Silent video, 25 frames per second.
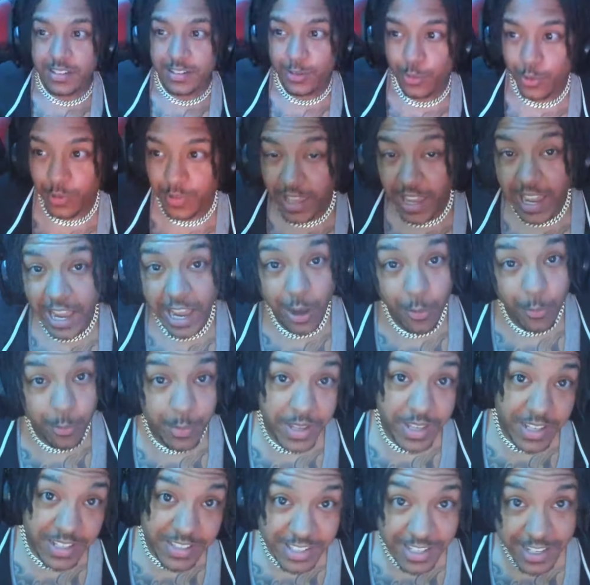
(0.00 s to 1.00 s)
Will that album
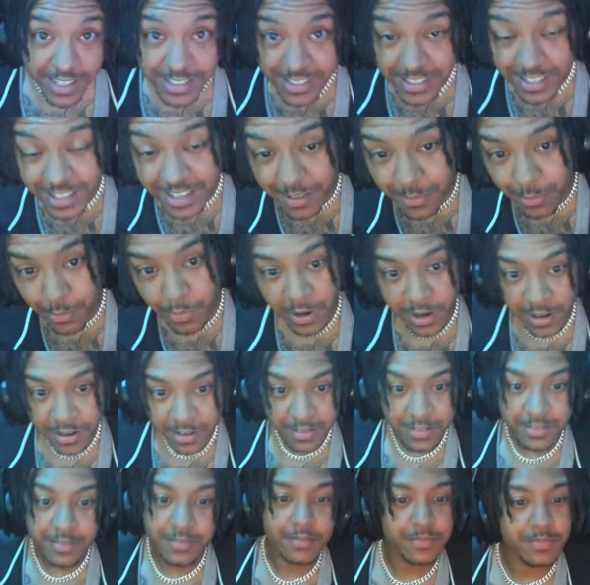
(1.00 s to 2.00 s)
be a 10-10,
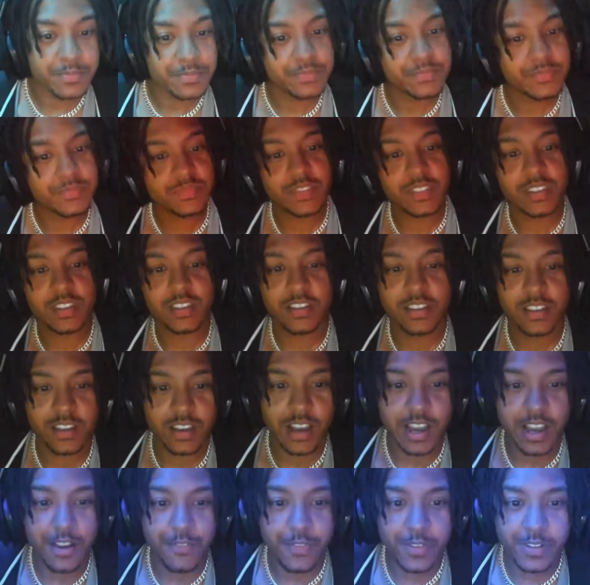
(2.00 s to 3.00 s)
bro?
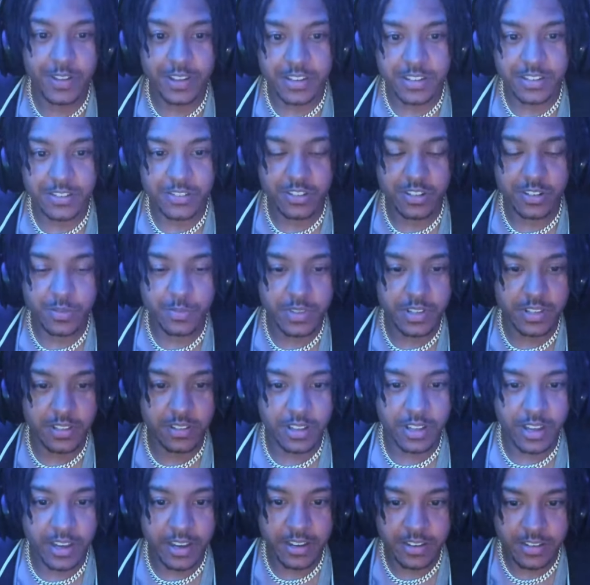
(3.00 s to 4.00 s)
I feel like it's going to be
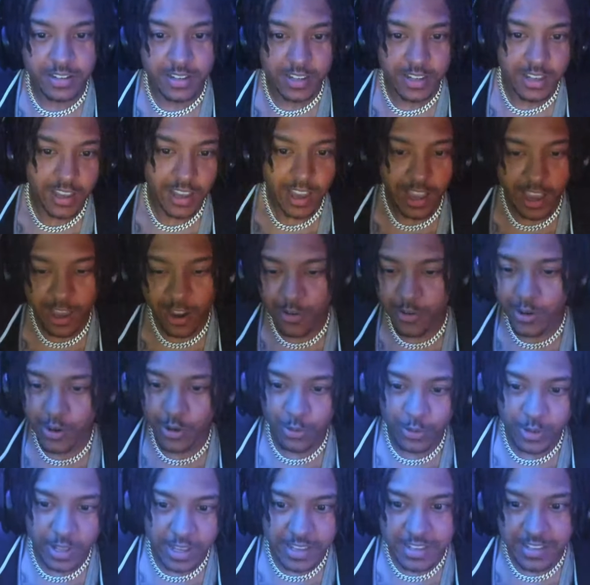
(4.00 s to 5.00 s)
like, I don't know,
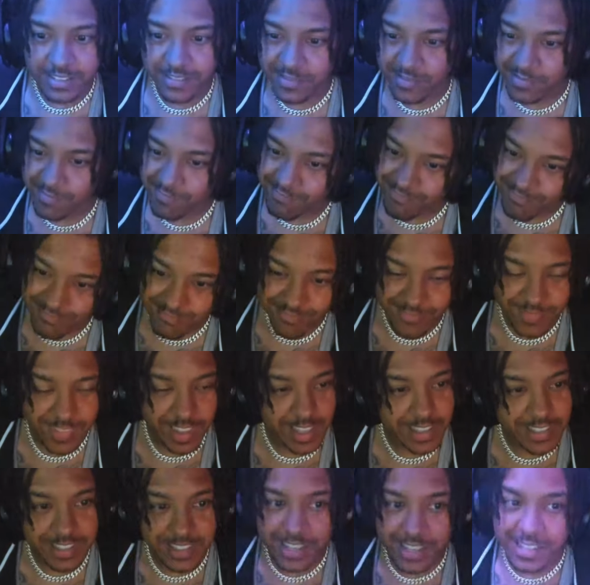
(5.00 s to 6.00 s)
like
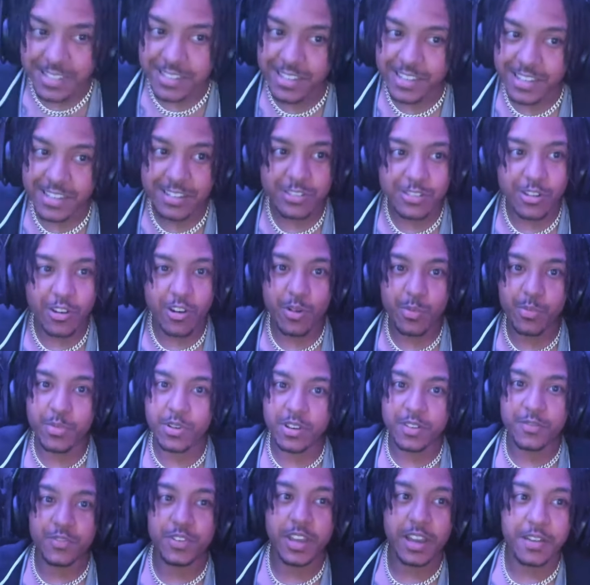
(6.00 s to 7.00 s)
a 10-10 is hard, bro.
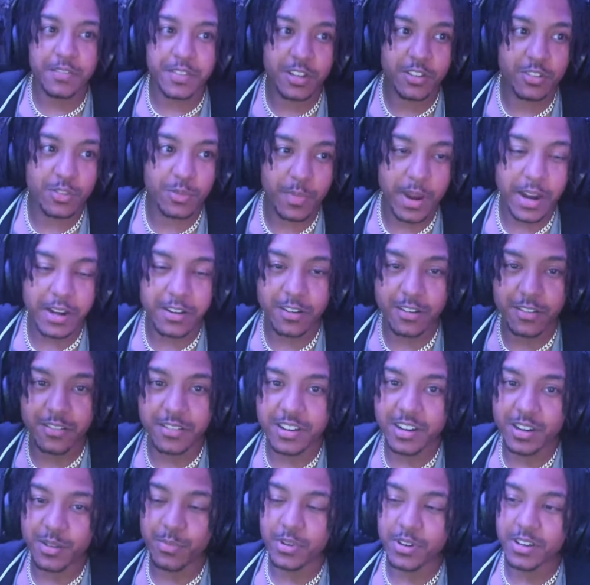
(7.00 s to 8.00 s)
If you had Killer Mike on
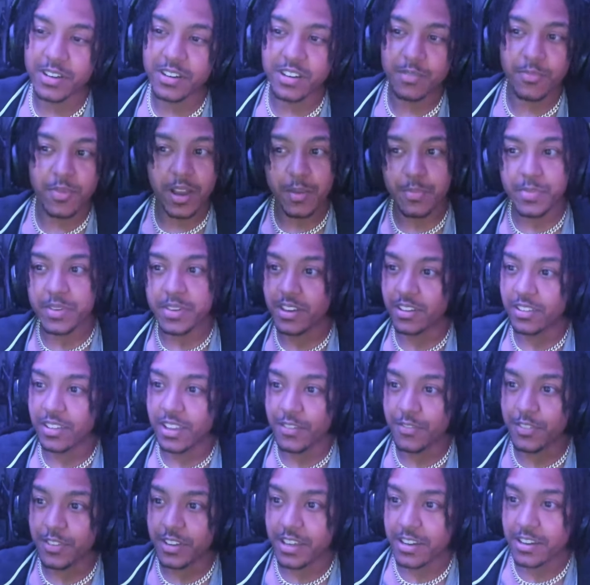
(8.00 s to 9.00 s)
there, bro, it might be an
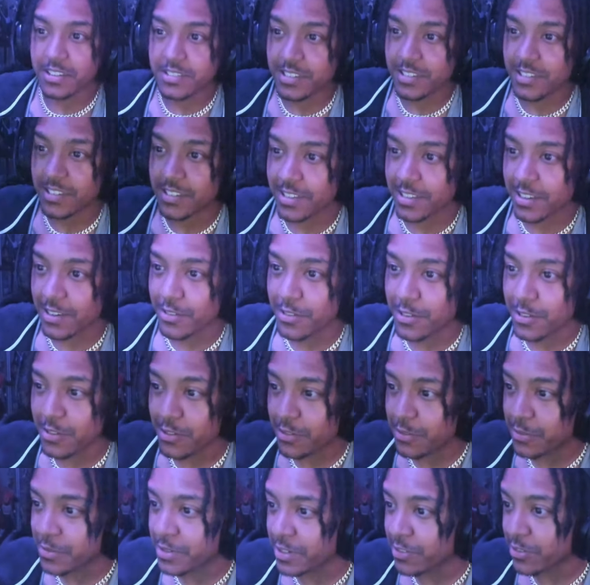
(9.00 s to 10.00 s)
11 out of 10. I don't
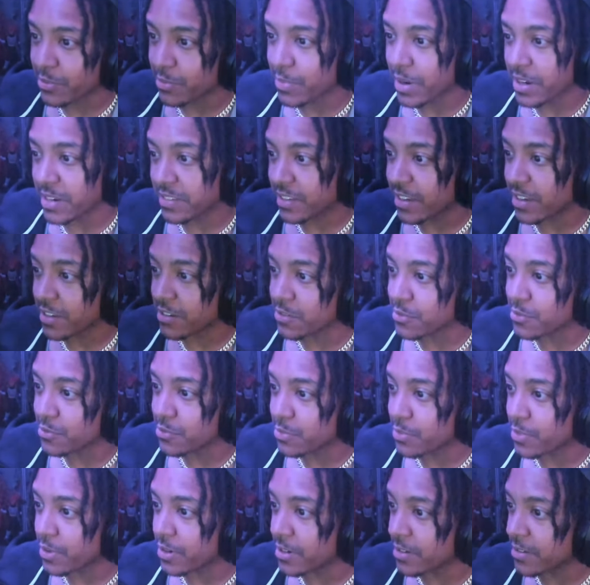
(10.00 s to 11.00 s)
know. Killer Mike, that
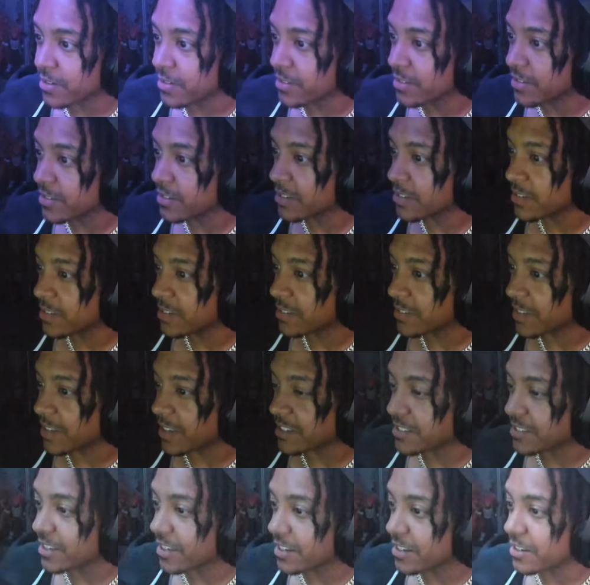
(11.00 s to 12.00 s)
dude, bro.
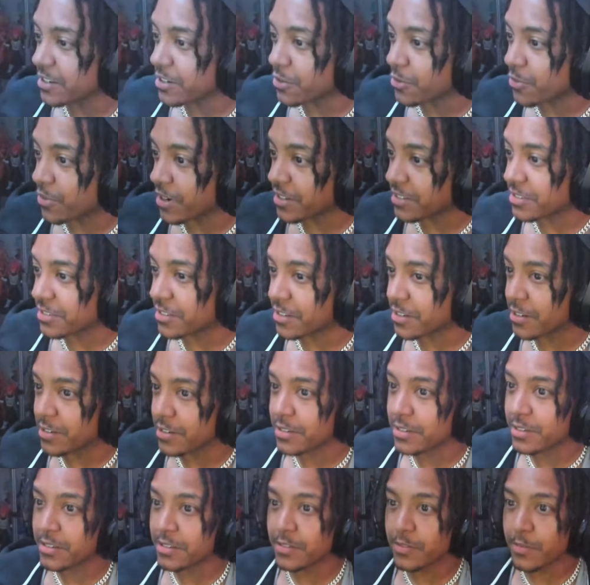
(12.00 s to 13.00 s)
That's that nigga right there.
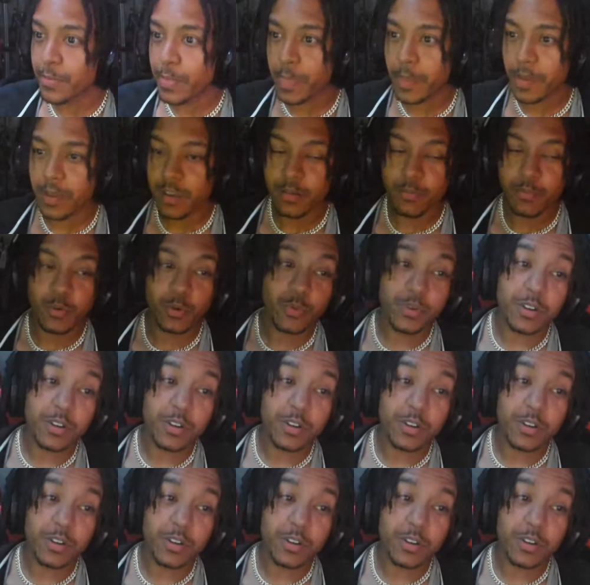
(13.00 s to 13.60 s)
But